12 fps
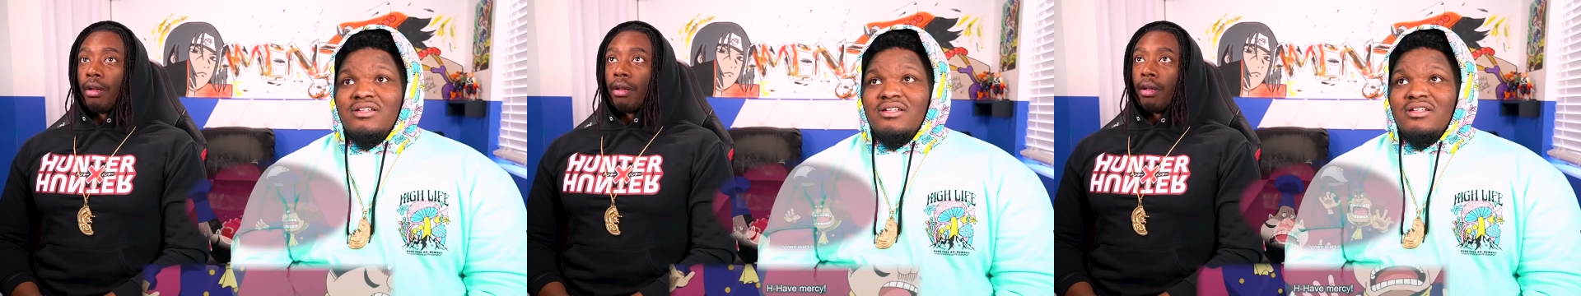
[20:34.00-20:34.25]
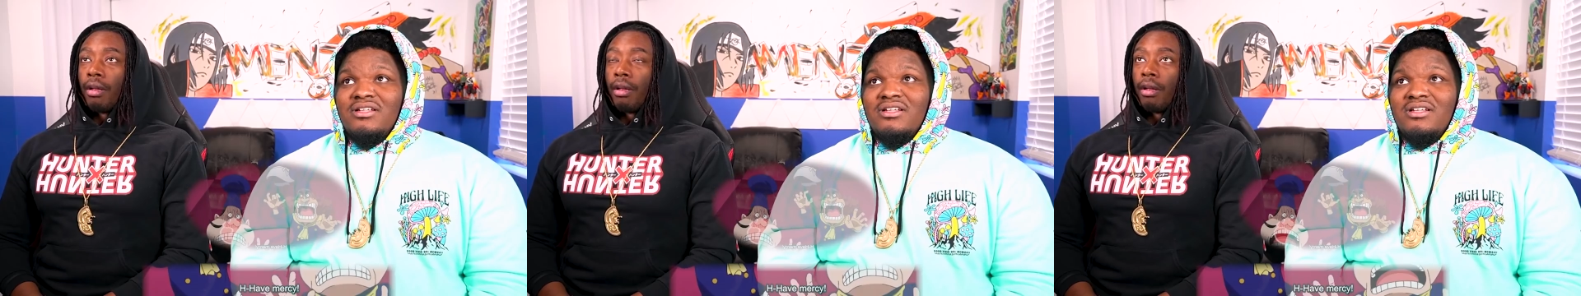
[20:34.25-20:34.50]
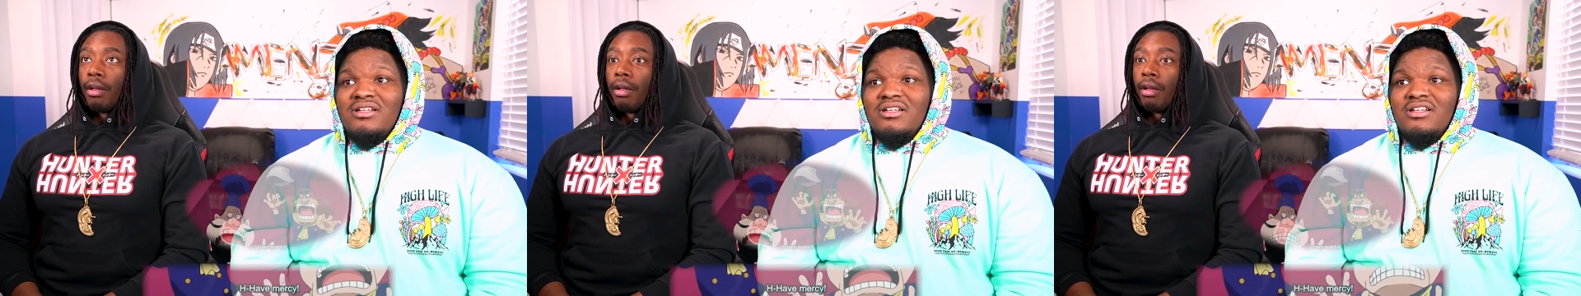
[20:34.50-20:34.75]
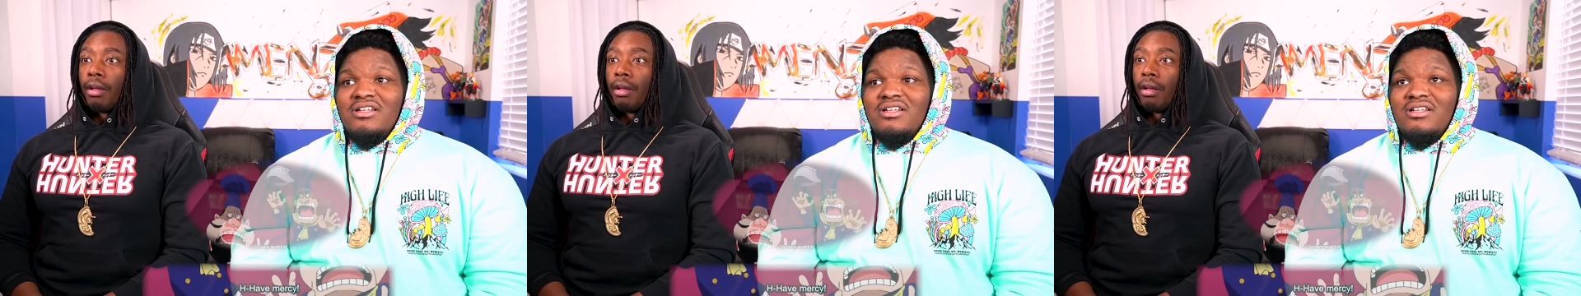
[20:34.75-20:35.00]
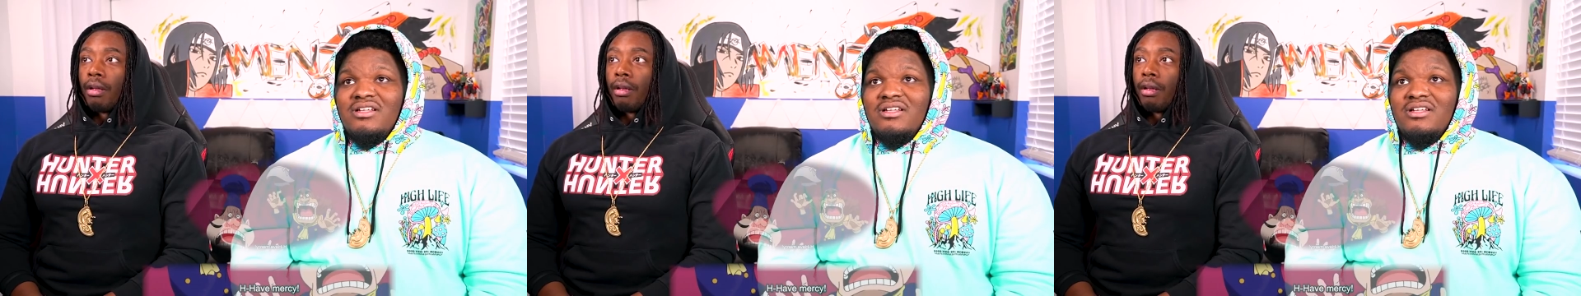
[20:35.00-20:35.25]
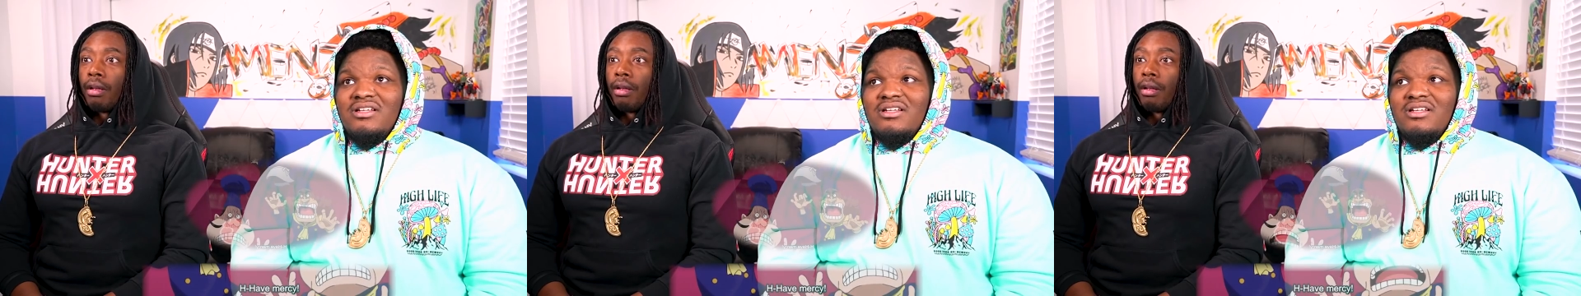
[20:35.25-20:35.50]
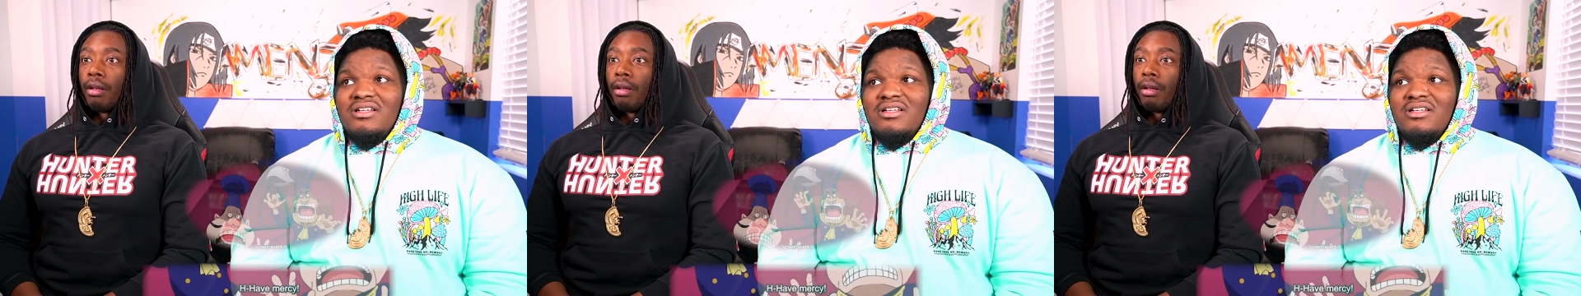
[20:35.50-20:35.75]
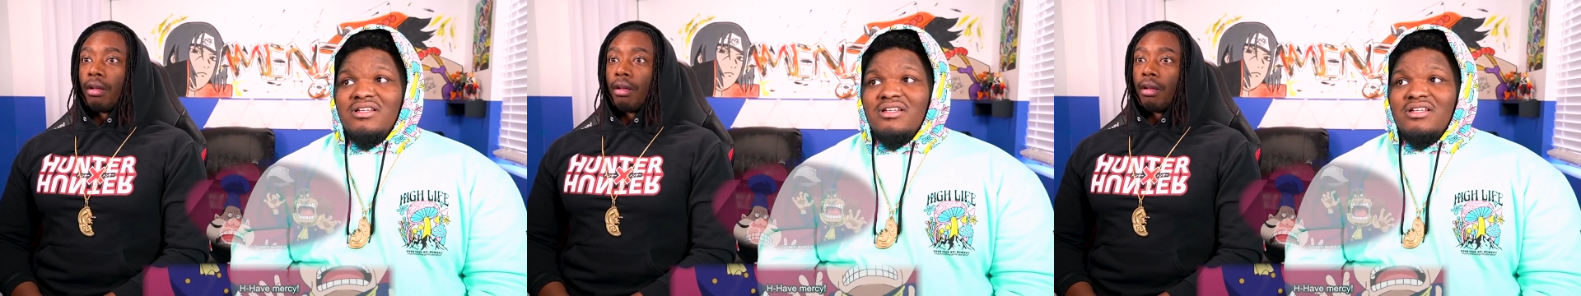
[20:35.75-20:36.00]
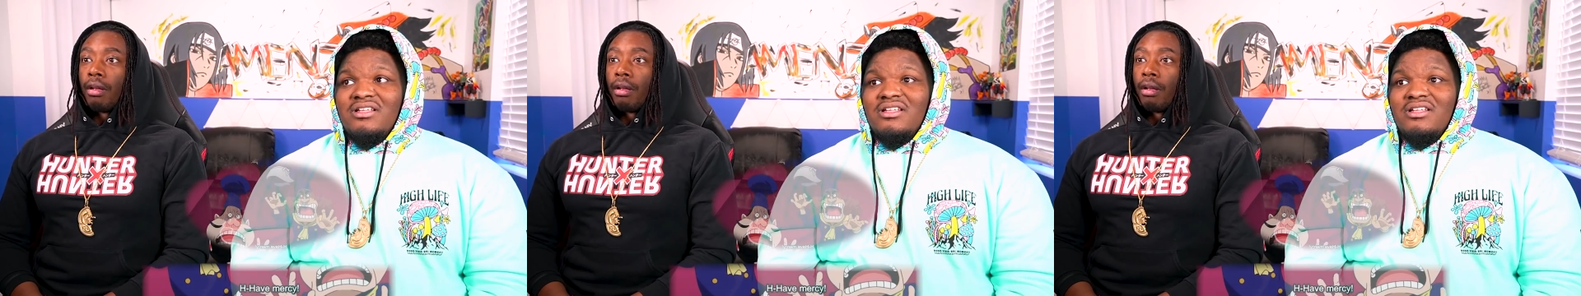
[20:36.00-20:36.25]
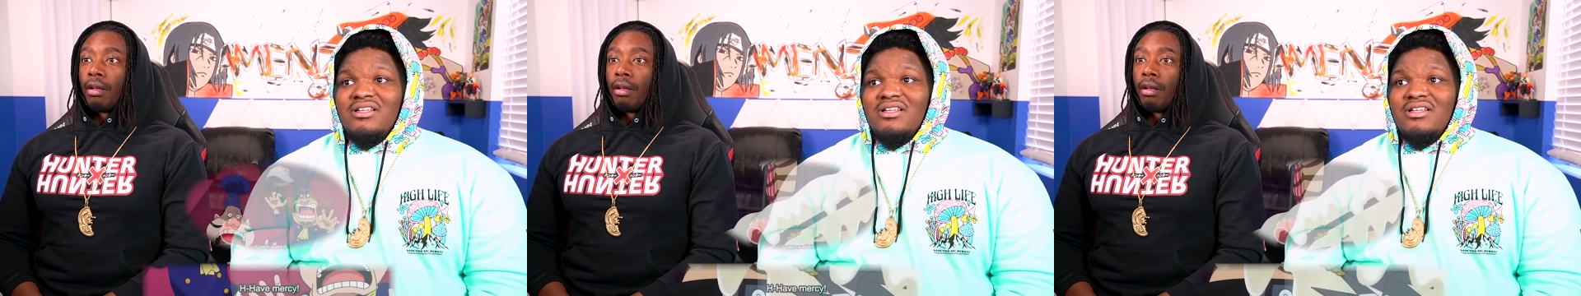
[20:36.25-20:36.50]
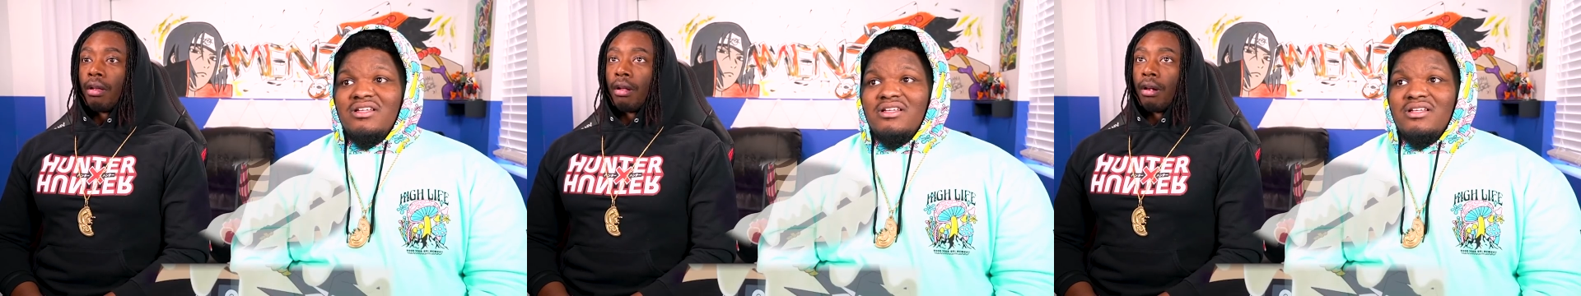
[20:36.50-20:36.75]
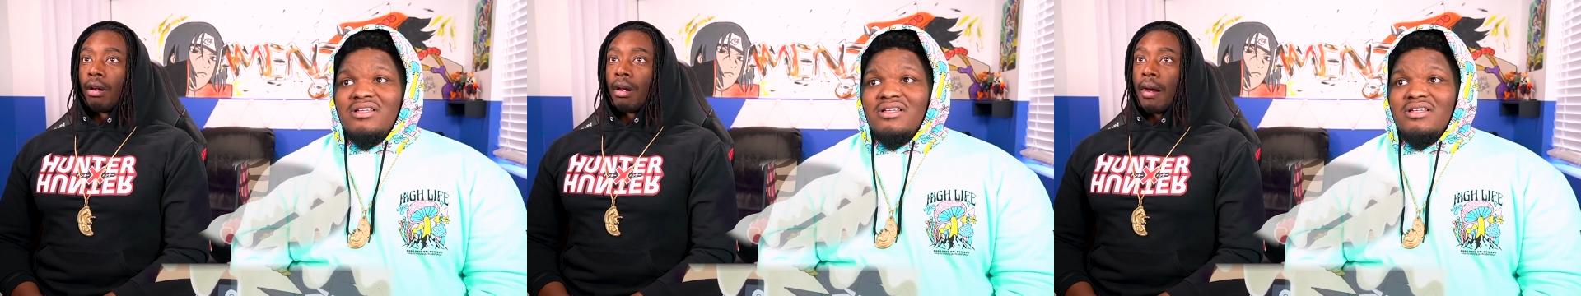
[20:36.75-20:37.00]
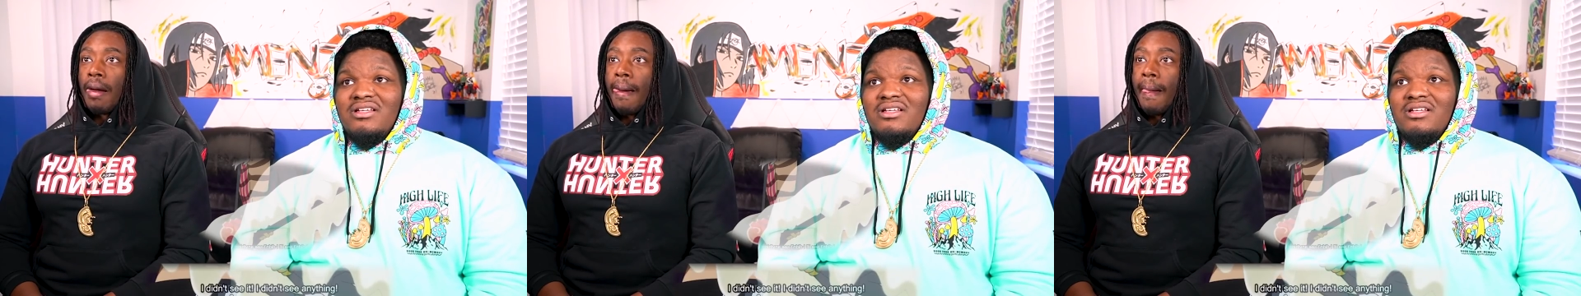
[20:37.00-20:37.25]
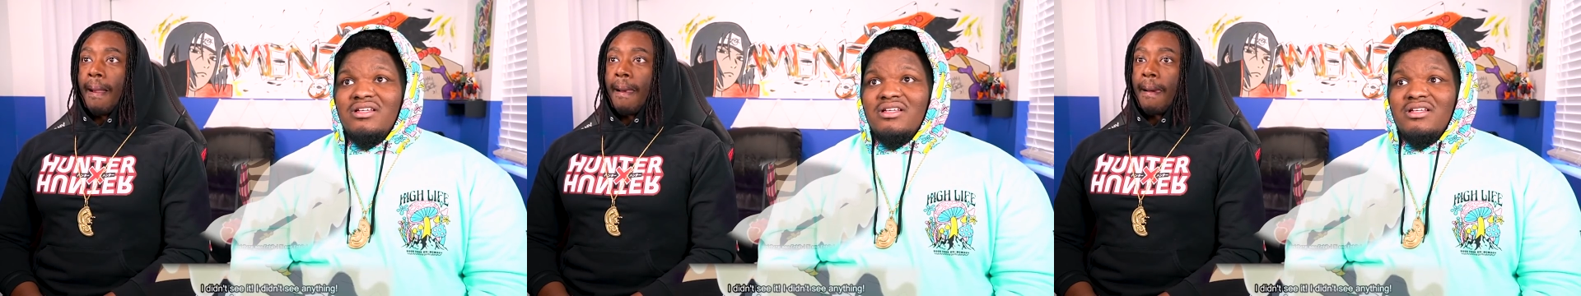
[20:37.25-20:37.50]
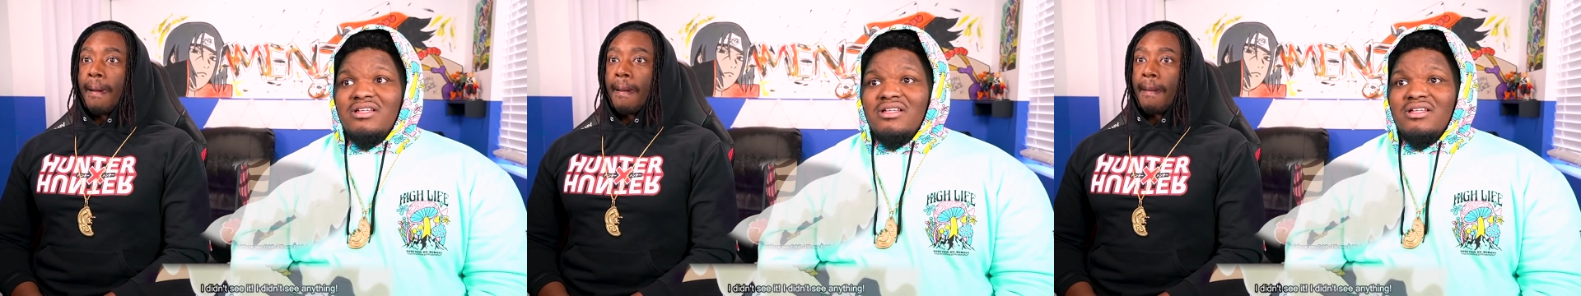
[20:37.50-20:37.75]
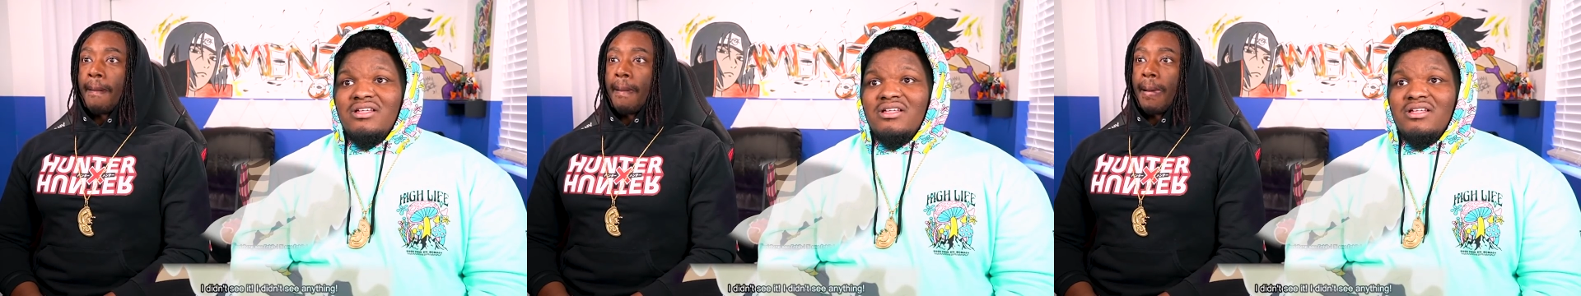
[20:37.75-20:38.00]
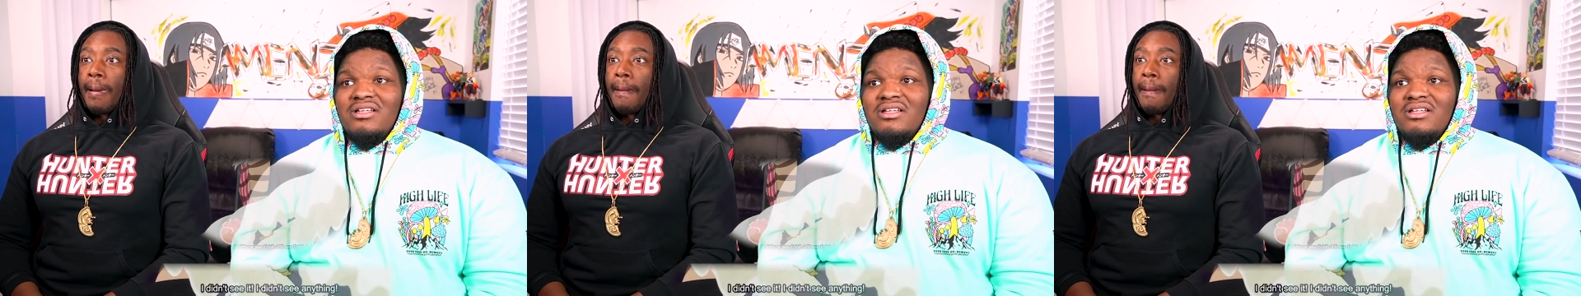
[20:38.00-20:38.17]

No one is speaking in this clip.